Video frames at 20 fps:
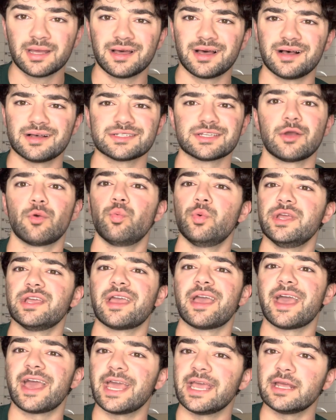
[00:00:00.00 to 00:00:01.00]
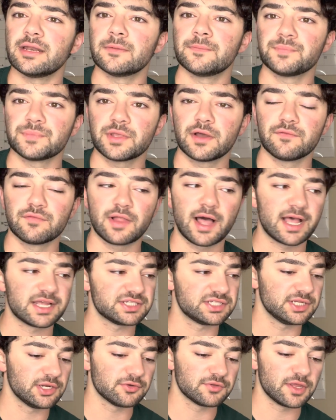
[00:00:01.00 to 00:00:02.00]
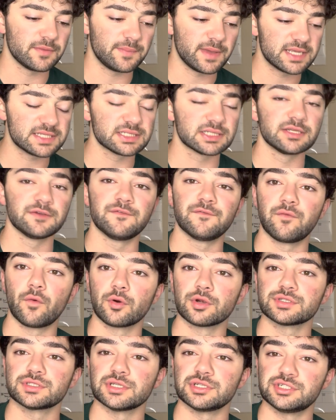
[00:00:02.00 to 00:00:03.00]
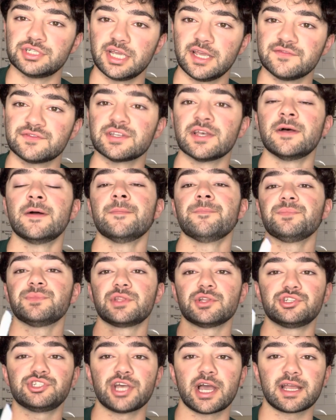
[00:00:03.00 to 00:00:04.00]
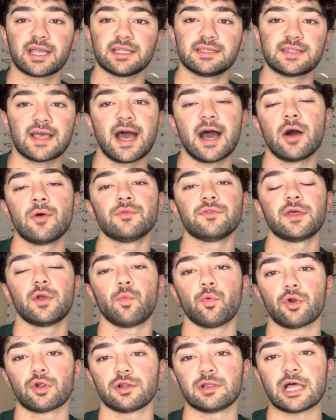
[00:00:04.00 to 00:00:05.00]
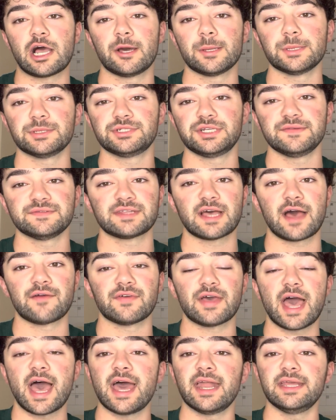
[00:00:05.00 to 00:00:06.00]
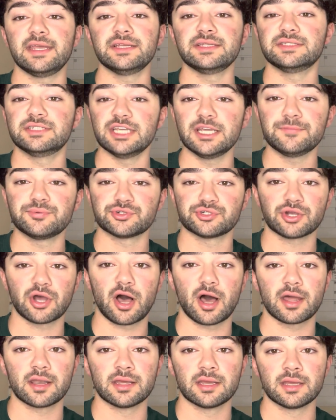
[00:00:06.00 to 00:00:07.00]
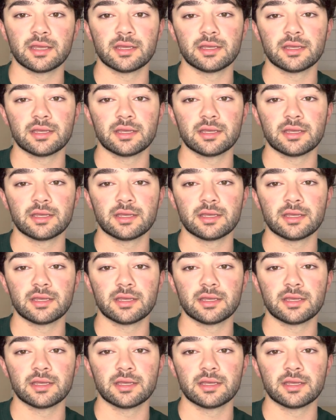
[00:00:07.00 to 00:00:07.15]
It was like week 8 of last year. They basically forced the Chiefs to check it down. They weren't allowing the Chiefs to have any deep shot.